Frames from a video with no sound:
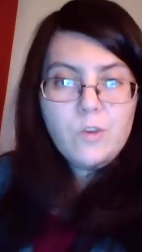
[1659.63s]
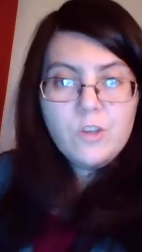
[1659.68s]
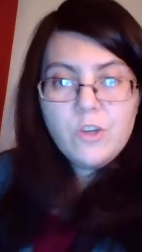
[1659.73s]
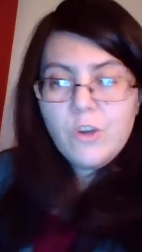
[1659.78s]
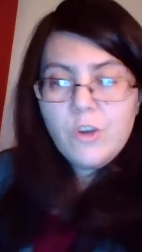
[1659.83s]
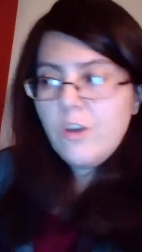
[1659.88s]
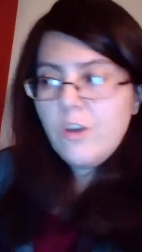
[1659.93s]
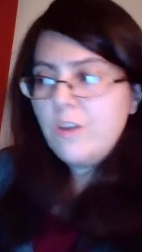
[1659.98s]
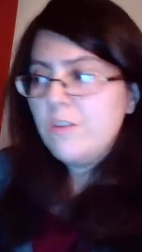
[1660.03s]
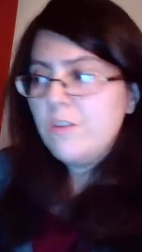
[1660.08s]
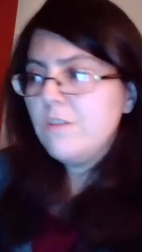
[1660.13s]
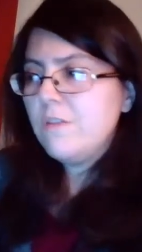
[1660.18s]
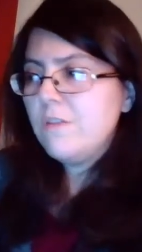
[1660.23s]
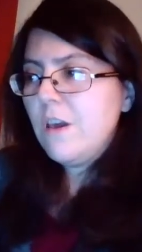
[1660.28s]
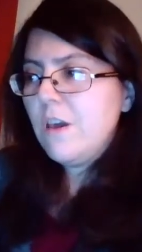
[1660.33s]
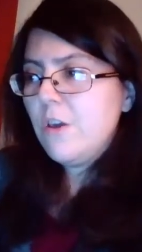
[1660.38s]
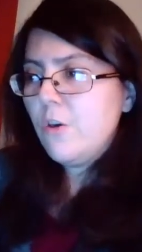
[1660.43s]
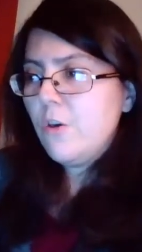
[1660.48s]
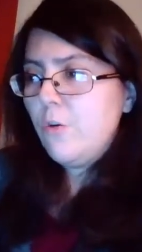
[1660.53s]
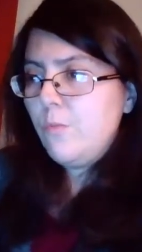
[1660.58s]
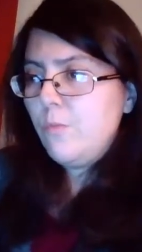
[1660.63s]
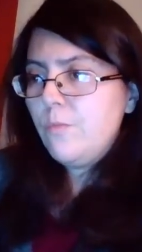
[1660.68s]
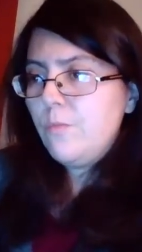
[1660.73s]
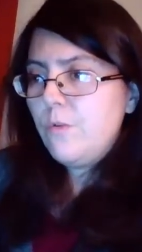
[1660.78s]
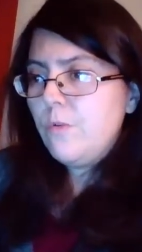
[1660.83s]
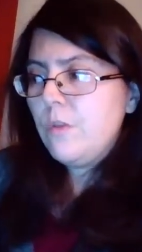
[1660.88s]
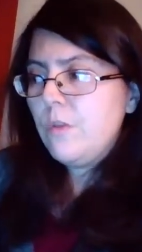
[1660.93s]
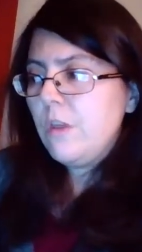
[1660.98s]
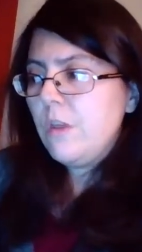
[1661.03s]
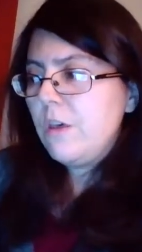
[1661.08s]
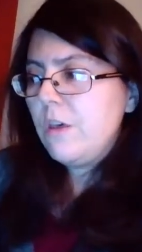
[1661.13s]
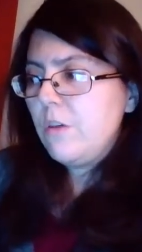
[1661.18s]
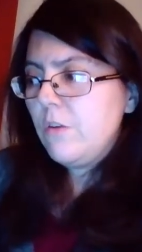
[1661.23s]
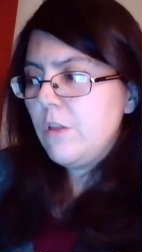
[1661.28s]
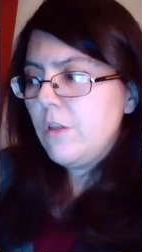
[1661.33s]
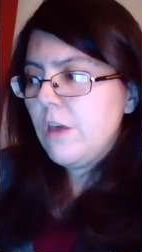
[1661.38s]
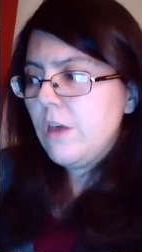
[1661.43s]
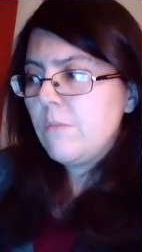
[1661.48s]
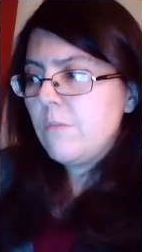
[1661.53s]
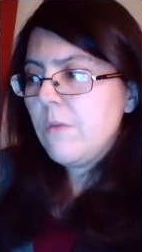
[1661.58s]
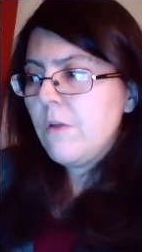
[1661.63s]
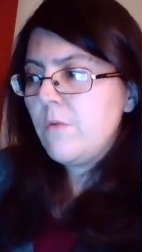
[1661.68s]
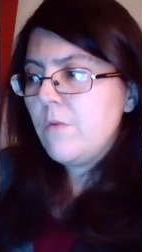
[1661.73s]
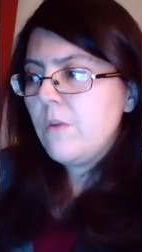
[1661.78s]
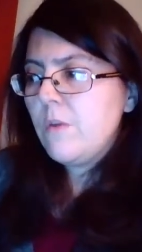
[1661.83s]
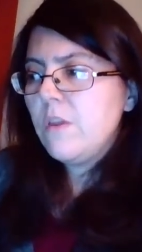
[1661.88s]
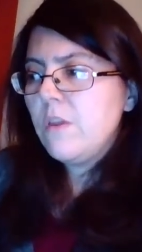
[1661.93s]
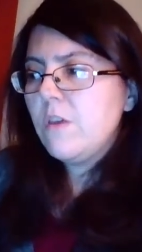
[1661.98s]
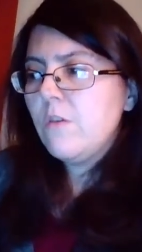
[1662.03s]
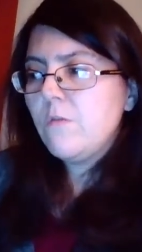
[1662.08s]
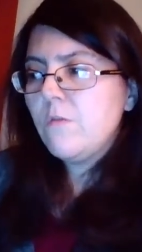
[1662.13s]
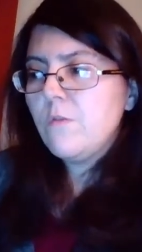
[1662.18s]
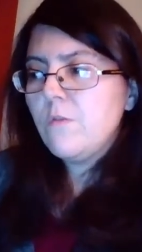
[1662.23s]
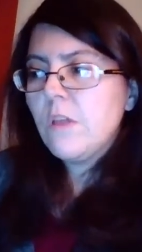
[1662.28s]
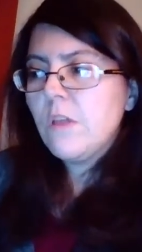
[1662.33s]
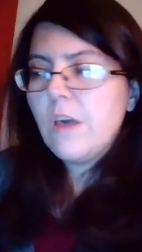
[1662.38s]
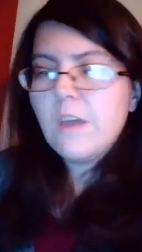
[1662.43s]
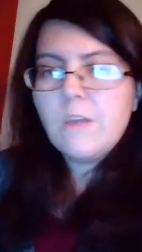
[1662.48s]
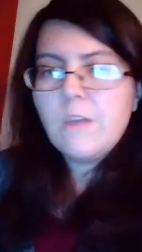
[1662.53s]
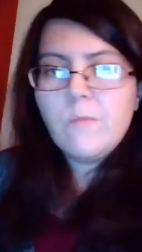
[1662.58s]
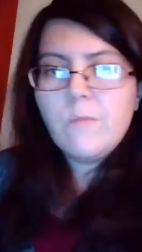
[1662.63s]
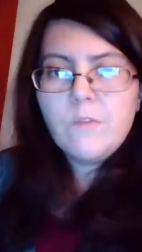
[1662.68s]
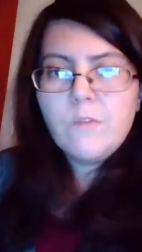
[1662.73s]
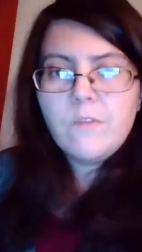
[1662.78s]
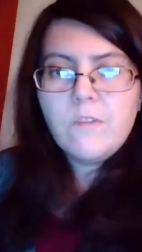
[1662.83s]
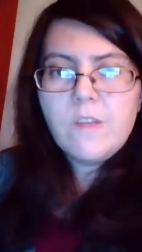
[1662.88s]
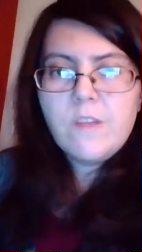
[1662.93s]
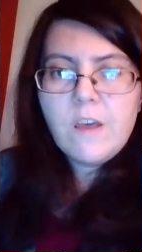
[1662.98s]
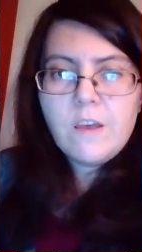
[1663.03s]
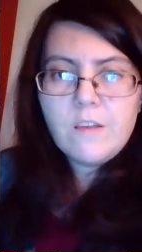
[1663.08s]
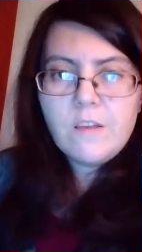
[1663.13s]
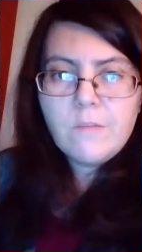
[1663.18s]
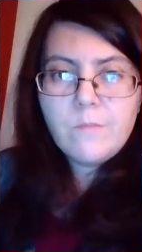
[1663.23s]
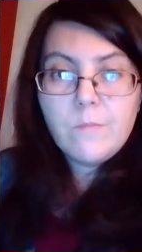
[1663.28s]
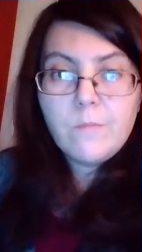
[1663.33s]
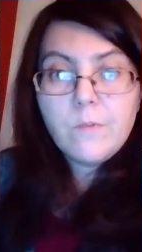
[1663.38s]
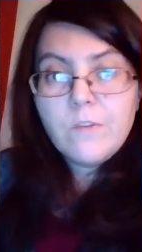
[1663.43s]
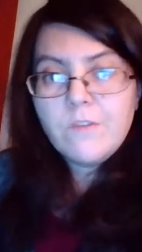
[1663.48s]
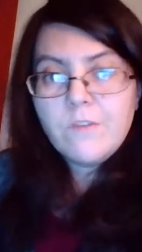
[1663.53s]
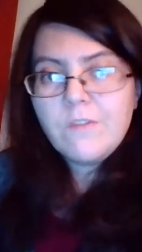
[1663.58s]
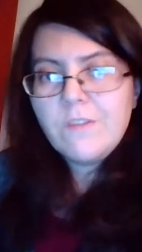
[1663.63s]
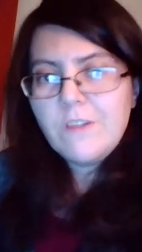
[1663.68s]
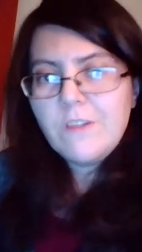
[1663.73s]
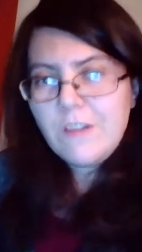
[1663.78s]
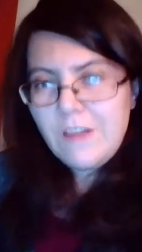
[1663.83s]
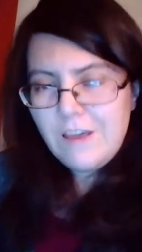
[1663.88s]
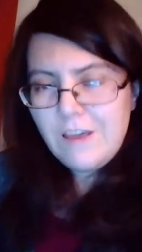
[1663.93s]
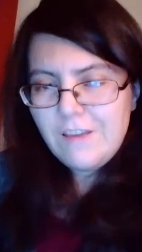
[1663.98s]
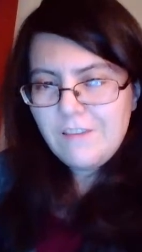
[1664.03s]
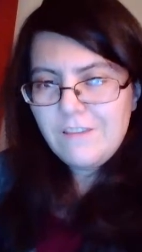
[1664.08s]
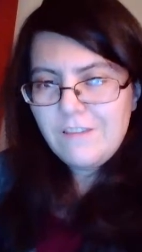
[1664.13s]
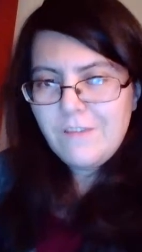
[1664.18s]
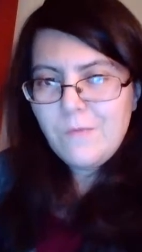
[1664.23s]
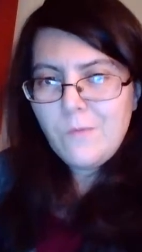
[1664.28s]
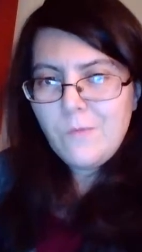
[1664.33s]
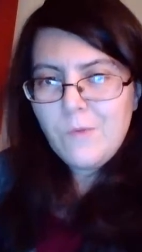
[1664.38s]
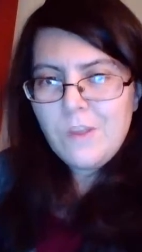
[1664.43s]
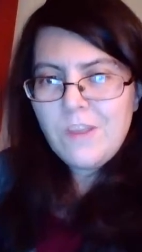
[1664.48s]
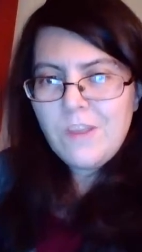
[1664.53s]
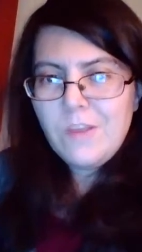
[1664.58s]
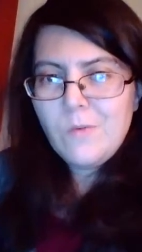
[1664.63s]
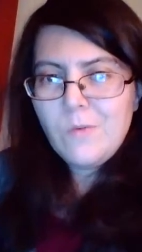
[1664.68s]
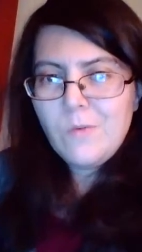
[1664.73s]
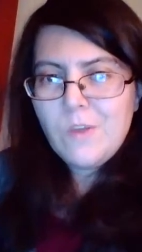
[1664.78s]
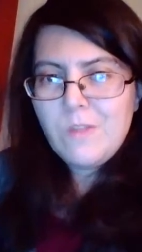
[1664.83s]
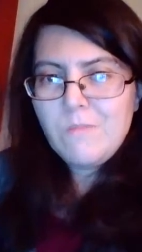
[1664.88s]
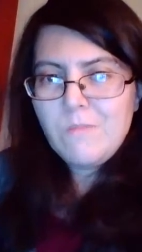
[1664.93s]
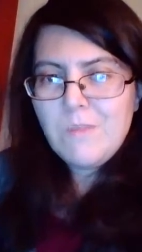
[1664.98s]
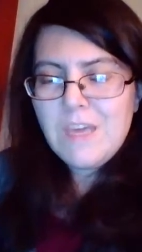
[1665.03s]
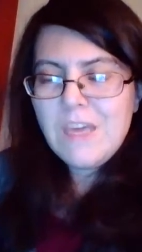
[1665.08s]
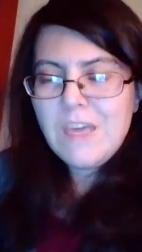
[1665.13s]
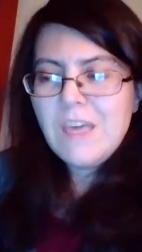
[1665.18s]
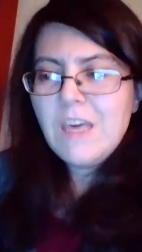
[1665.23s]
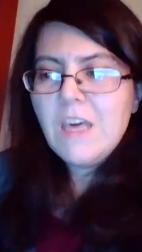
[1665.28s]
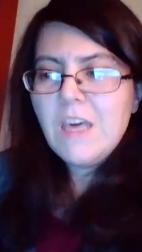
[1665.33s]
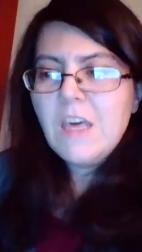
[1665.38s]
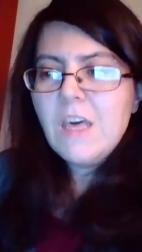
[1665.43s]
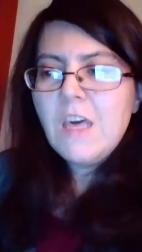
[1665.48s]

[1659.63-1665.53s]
enjoy it. I hope you like my reading. If you'd like a personalized reading with me,